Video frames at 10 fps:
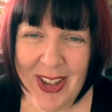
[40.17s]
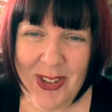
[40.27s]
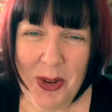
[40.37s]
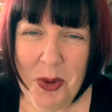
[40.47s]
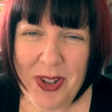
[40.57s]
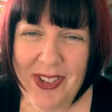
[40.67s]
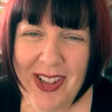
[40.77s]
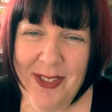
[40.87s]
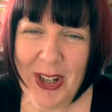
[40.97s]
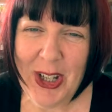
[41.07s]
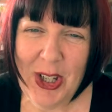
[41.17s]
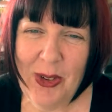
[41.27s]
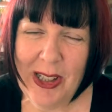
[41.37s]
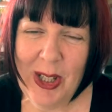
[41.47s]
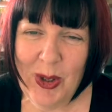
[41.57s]
So I wanted to see if I could
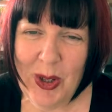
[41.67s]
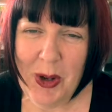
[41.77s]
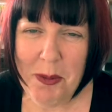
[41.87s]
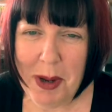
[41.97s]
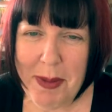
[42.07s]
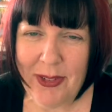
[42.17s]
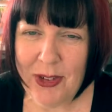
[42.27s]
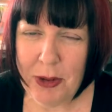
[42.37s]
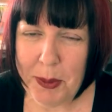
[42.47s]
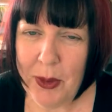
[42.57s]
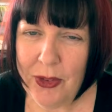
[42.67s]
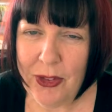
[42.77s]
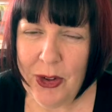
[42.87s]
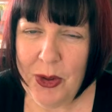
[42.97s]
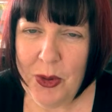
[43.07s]
use Lulu, my messenger bot,
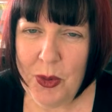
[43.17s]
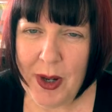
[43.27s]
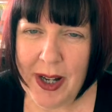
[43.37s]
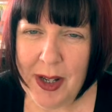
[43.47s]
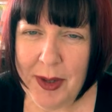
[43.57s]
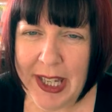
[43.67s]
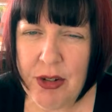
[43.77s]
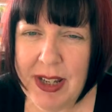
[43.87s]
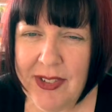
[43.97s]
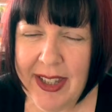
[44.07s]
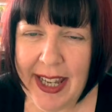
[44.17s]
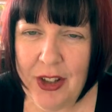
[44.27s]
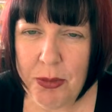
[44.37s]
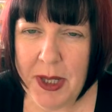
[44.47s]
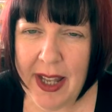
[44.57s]
to uh, increase
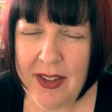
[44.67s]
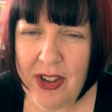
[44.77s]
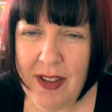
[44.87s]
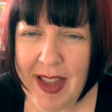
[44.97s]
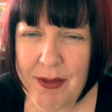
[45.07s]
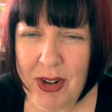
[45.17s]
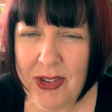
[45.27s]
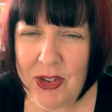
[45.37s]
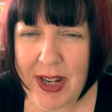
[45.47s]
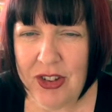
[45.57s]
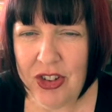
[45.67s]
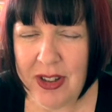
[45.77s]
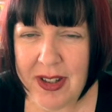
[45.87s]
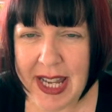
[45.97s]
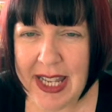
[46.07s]
engagement and turn that
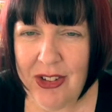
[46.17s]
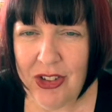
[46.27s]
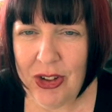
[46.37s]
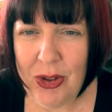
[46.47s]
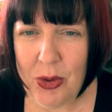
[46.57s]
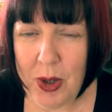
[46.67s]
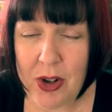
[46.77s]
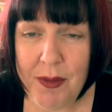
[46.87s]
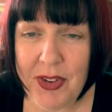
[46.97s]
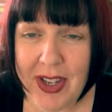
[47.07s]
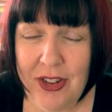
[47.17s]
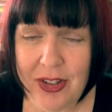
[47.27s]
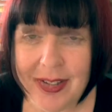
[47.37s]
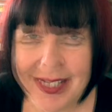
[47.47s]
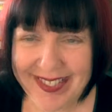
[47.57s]
frustration into a
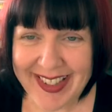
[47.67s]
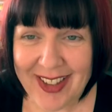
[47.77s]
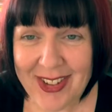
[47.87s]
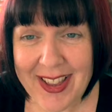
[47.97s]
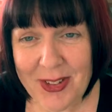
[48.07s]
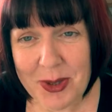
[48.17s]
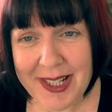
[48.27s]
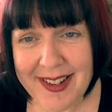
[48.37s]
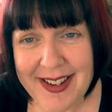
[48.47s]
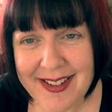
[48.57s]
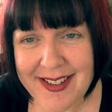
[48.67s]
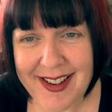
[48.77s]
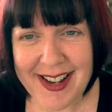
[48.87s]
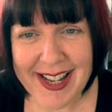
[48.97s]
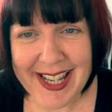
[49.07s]
conversation. So that's what I did.
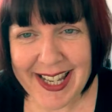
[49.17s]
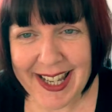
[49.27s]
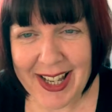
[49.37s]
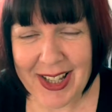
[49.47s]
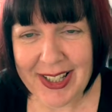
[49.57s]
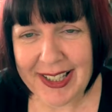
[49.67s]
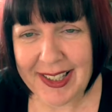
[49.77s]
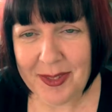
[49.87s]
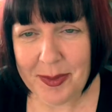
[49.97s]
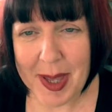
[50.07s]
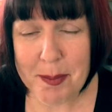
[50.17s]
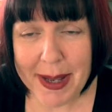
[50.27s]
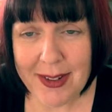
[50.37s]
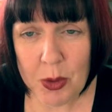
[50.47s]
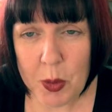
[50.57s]
I uh,
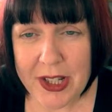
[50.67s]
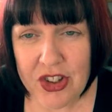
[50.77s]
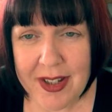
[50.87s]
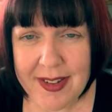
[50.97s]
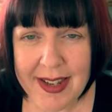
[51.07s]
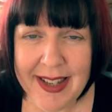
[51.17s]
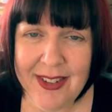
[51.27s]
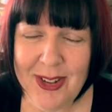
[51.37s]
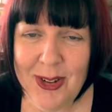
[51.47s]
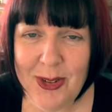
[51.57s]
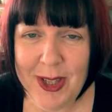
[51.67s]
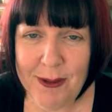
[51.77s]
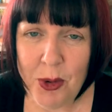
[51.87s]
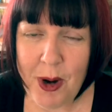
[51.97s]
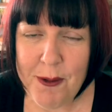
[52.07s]
embedded a widget into the
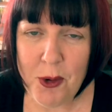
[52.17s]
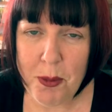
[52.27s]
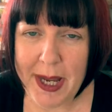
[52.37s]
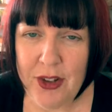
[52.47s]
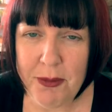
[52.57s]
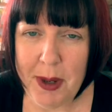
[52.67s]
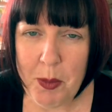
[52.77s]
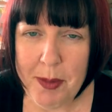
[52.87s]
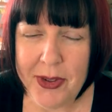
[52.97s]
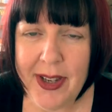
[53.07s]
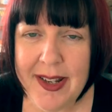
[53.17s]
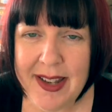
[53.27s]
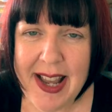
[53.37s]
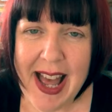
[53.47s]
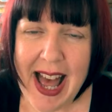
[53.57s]
404 page of my website.